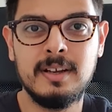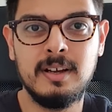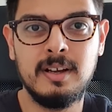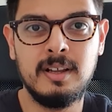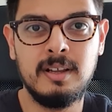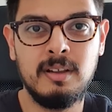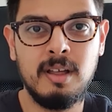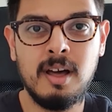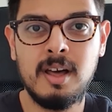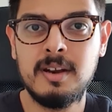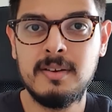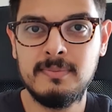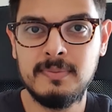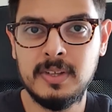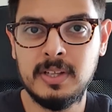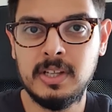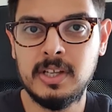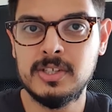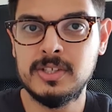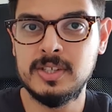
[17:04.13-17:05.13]
a lot of
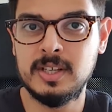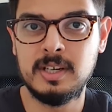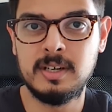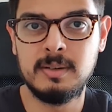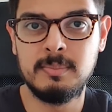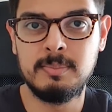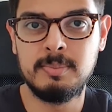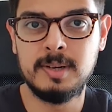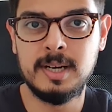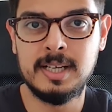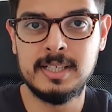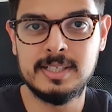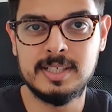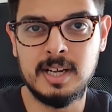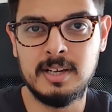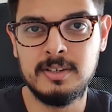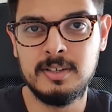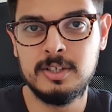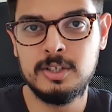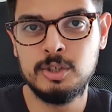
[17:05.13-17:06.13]
villas that are priced
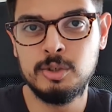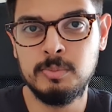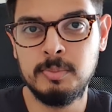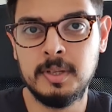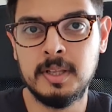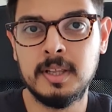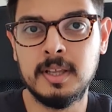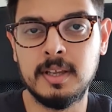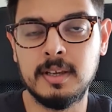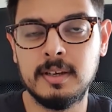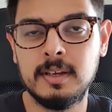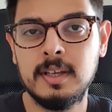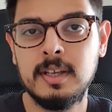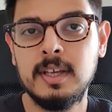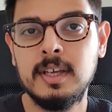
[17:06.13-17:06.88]
under 2 million.